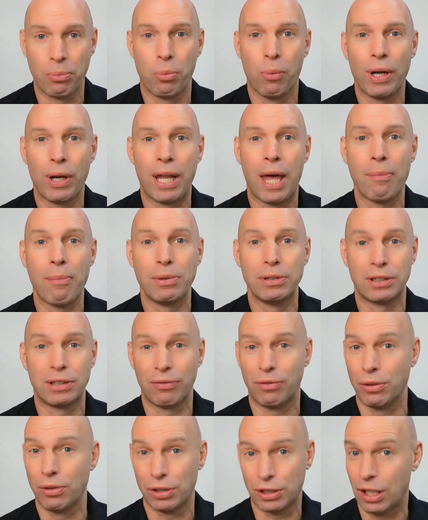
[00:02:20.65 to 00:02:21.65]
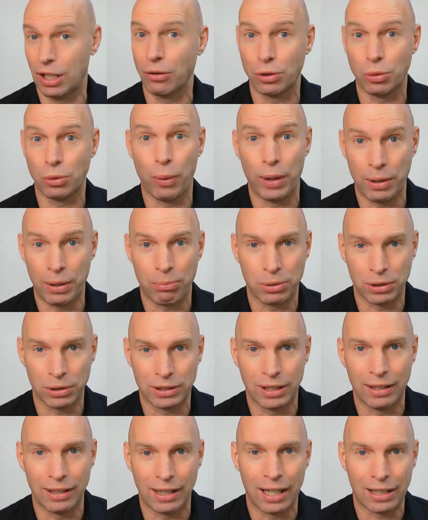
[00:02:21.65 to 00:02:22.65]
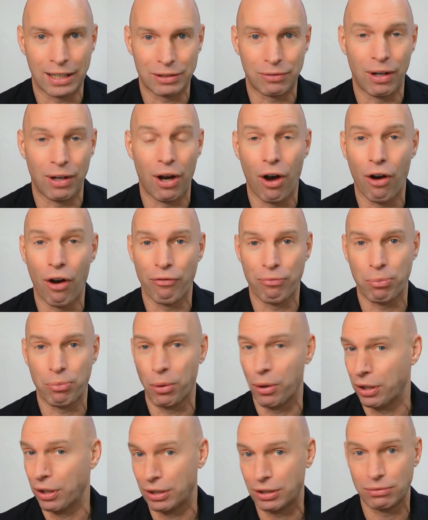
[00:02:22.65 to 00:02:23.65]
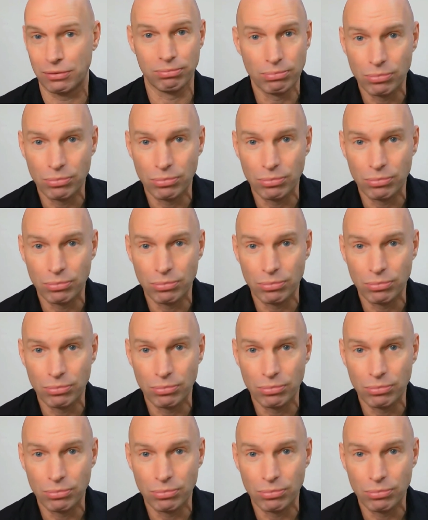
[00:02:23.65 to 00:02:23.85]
What happens if you sell 20% extra of product